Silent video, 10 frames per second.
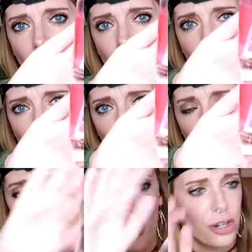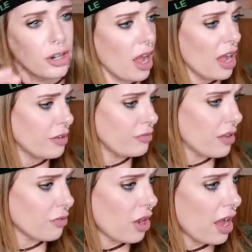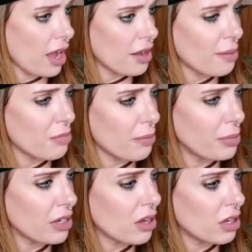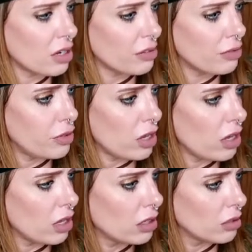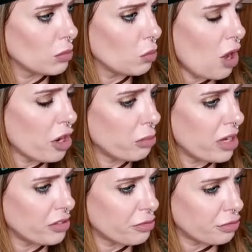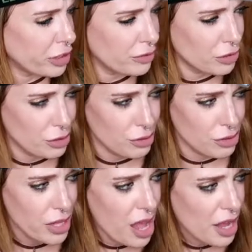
Uh, water. I've never had, I'm not big on the watermelon flavors.